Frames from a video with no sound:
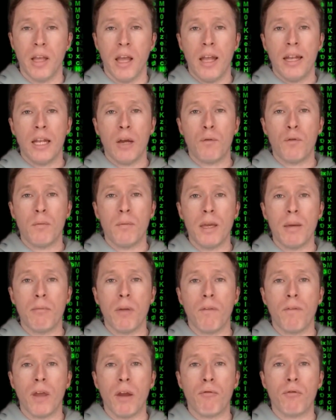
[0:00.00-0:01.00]
Now, for me, my
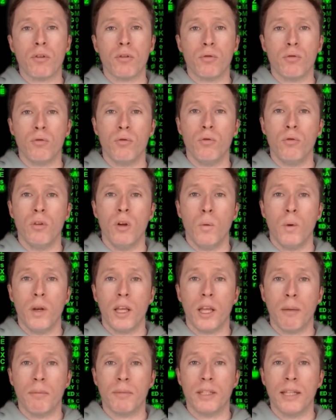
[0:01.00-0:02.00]
favorite tool when it
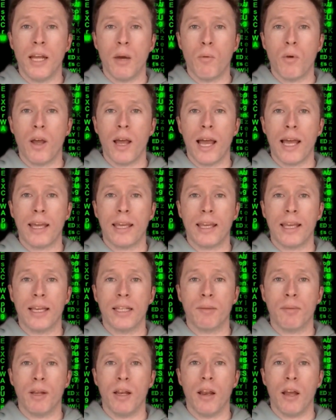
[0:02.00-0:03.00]
comes to network hacking has to
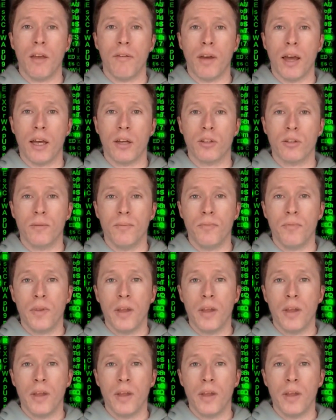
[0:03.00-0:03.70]
be Live Action.